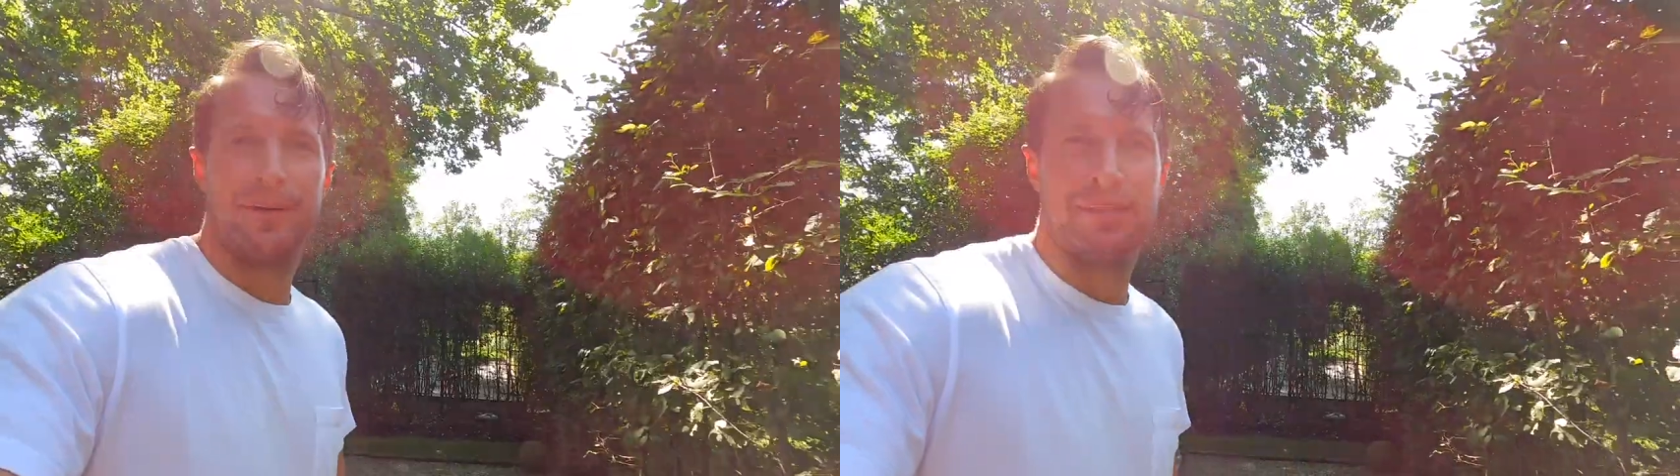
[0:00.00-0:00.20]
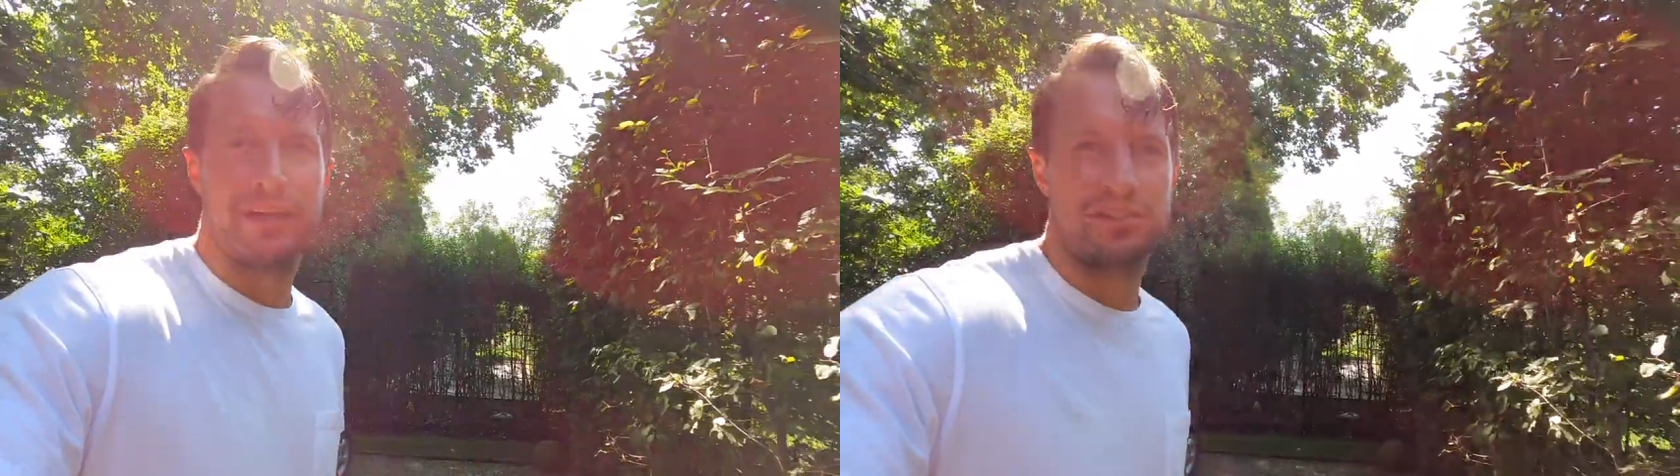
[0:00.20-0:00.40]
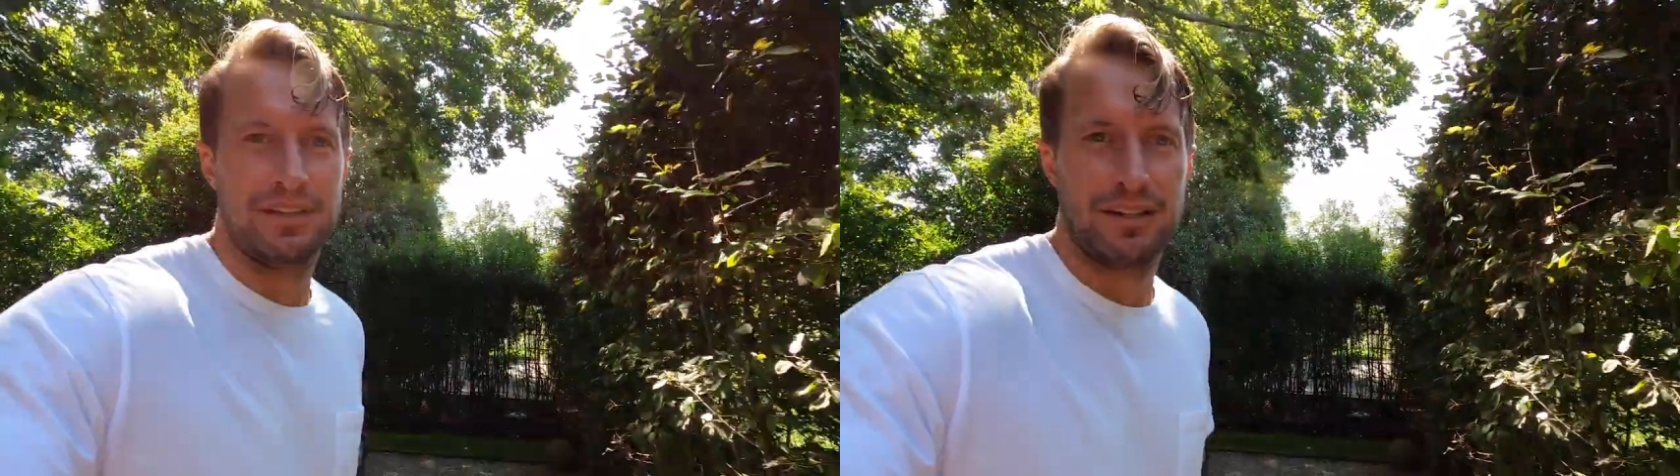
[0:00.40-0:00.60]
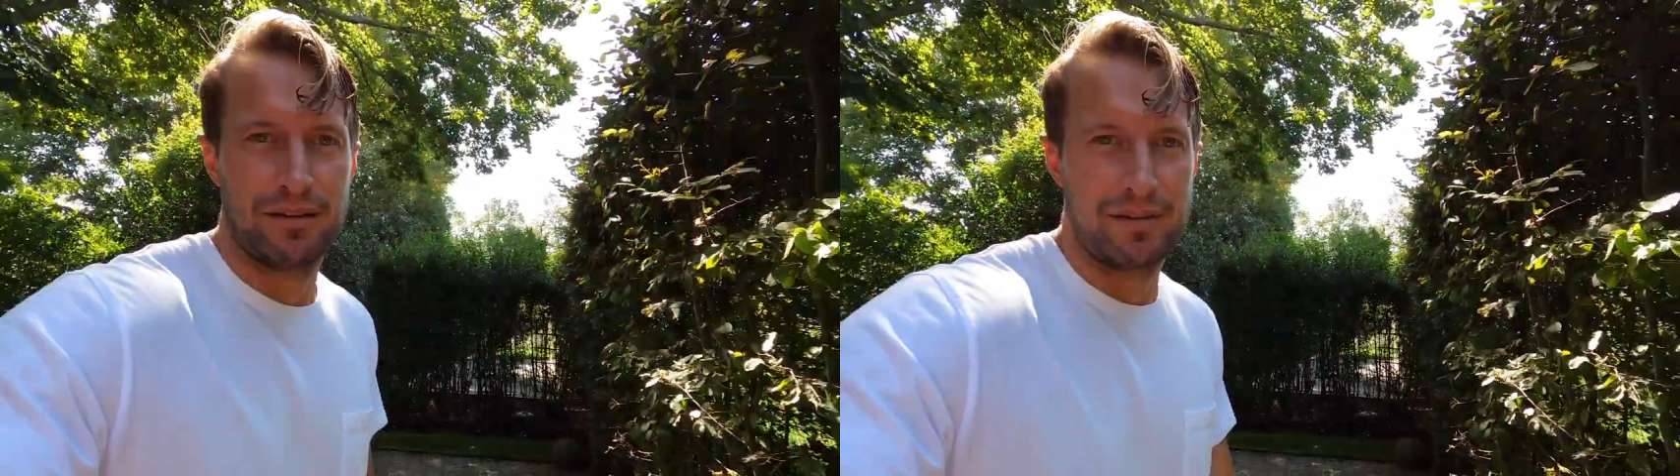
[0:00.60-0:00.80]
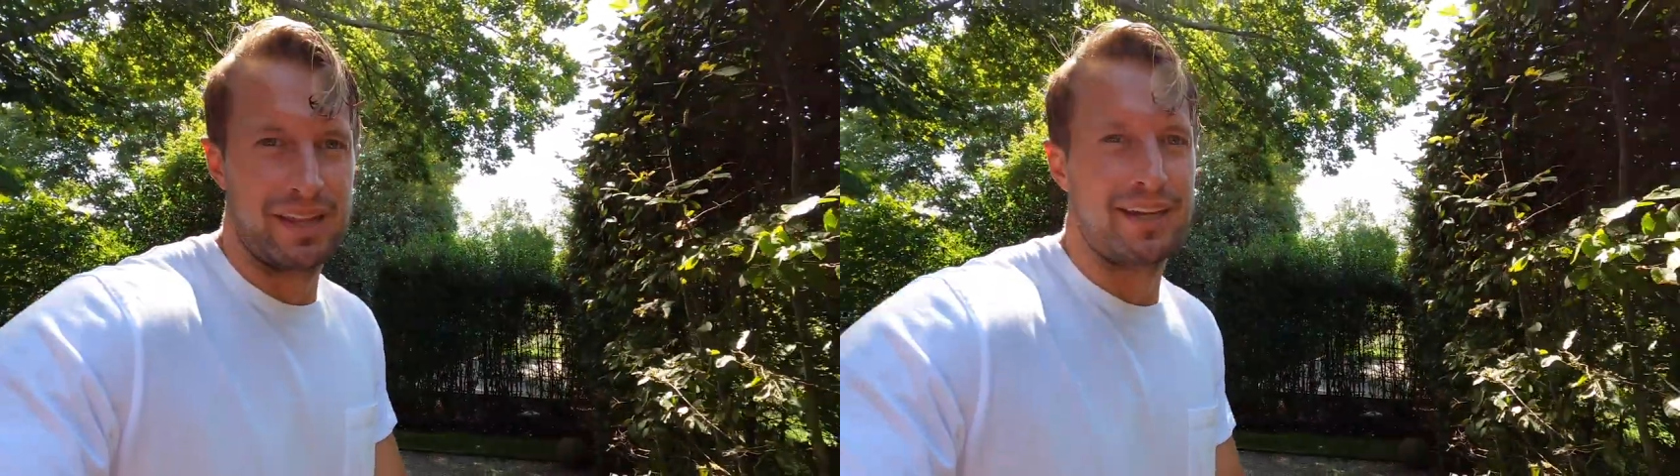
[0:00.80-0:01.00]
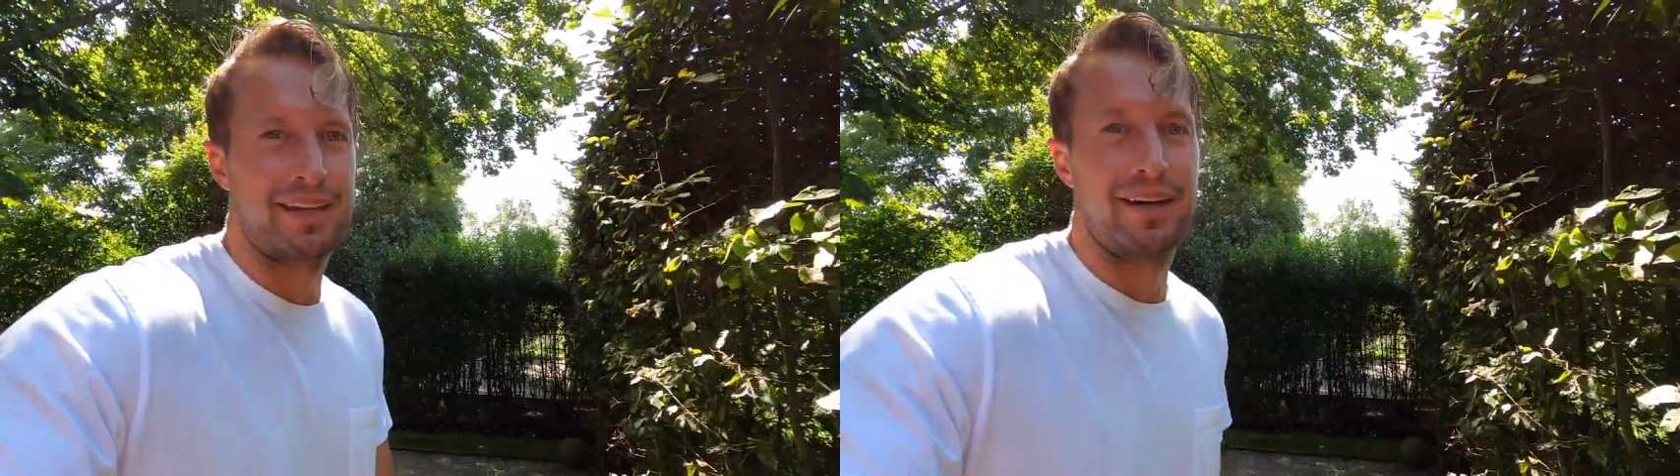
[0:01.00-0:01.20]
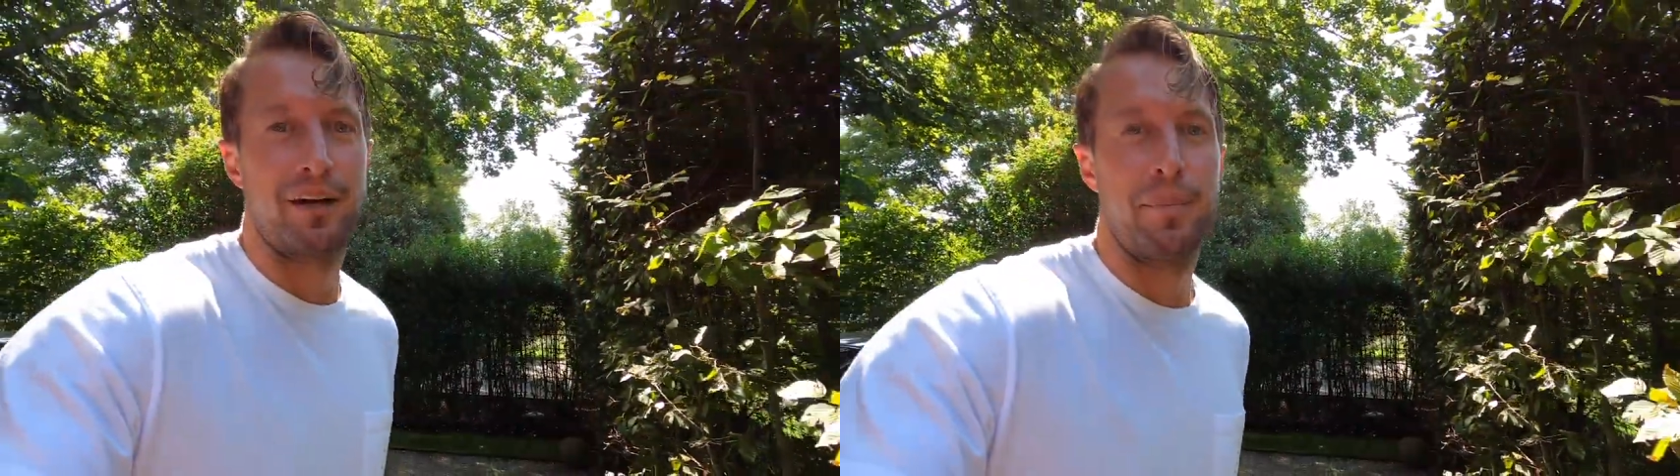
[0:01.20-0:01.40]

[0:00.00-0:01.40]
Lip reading: I'm actually in love with that car,